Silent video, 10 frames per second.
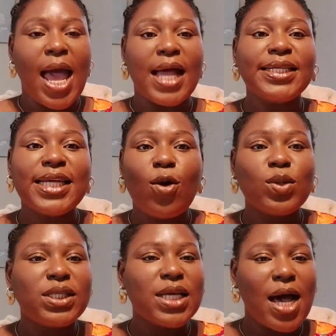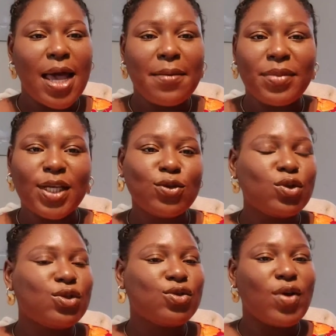and they are on time there's no
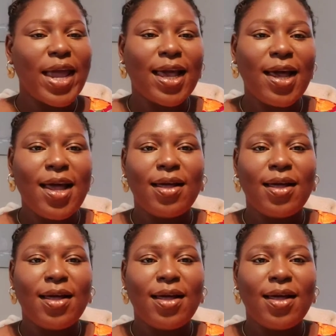strike